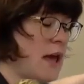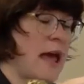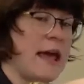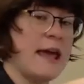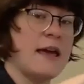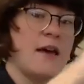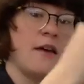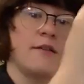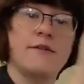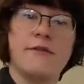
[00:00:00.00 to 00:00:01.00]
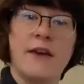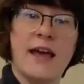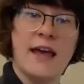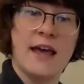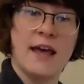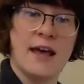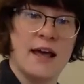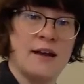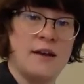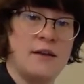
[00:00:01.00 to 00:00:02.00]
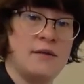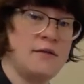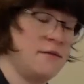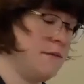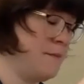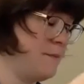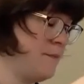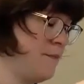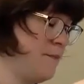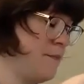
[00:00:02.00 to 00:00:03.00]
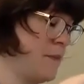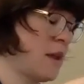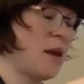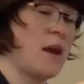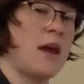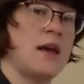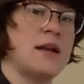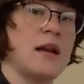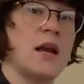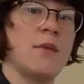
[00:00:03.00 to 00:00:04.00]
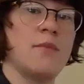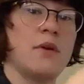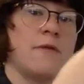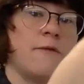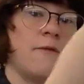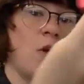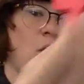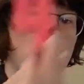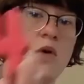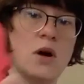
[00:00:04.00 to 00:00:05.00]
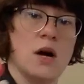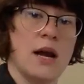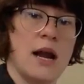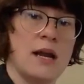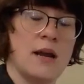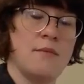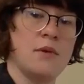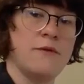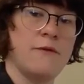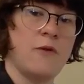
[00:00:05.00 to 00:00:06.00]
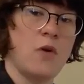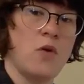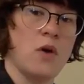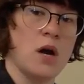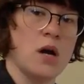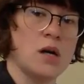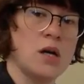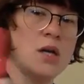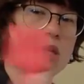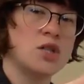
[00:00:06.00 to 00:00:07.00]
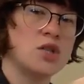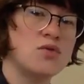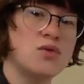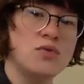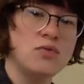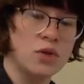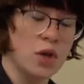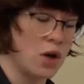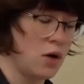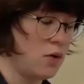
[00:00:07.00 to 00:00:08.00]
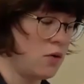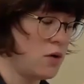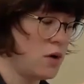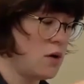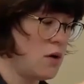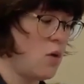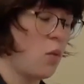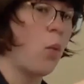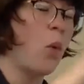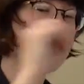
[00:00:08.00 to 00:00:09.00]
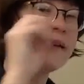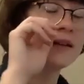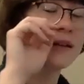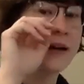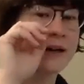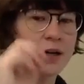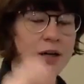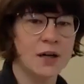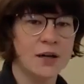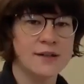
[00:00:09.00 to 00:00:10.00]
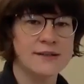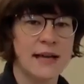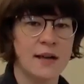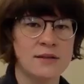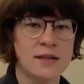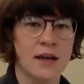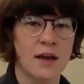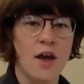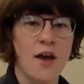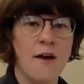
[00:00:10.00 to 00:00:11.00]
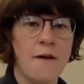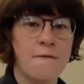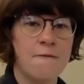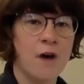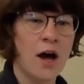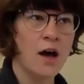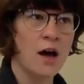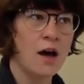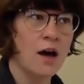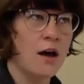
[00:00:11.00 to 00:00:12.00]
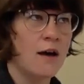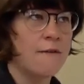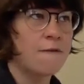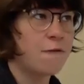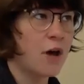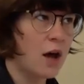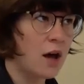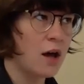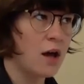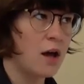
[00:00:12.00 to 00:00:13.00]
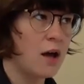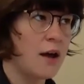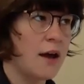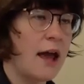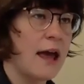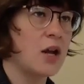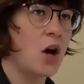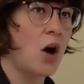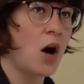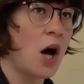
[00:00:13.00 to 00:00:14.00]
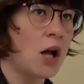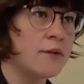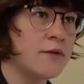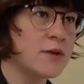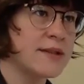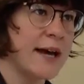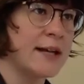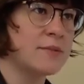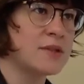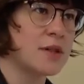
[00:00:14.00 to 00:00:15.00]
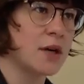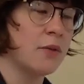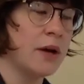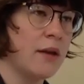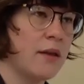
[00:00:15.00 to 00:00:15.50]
a fan, and a number 4. A number 4. Do you know what letter sounds like f, f, and all of those items start with?